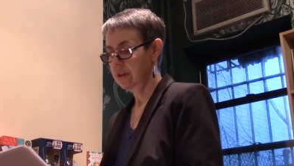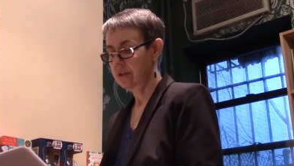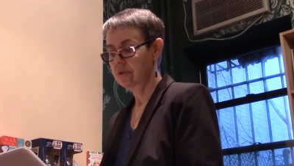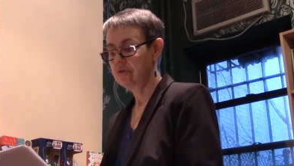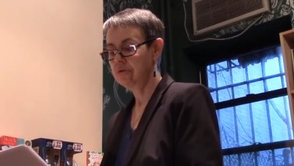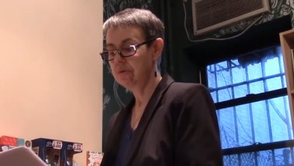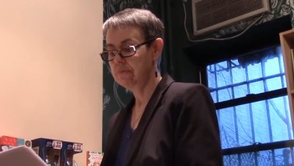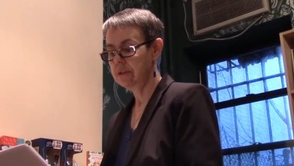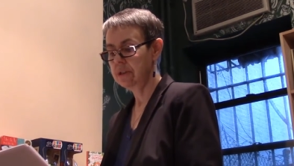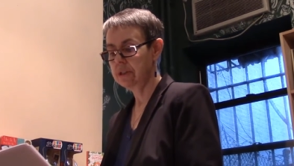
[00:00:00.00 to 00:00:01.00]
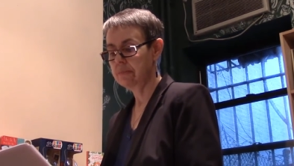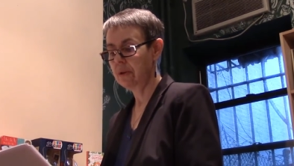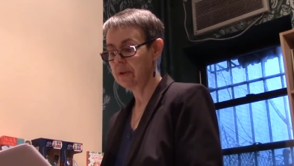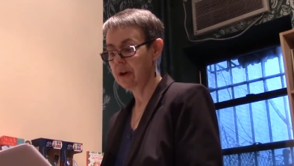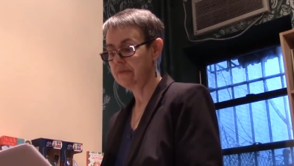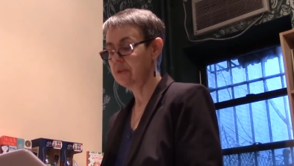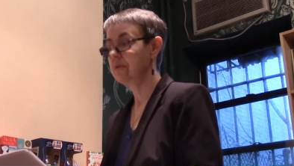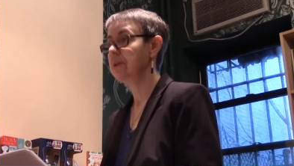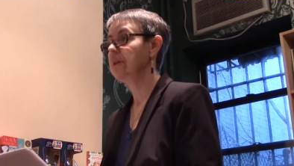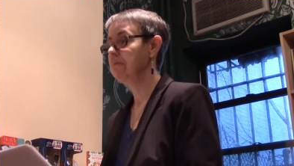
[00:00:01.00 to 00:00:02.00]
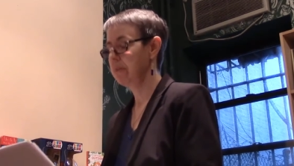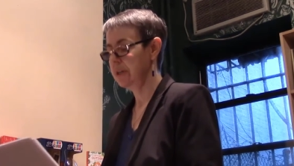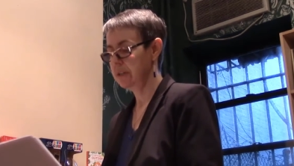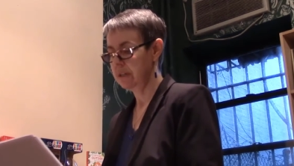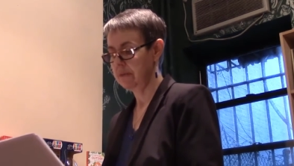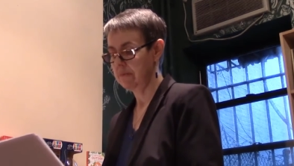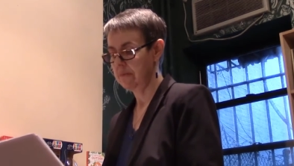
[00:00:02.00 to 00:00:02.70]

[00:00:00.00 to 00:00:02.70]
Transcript: The cool breeze blowing off the creek embraced him.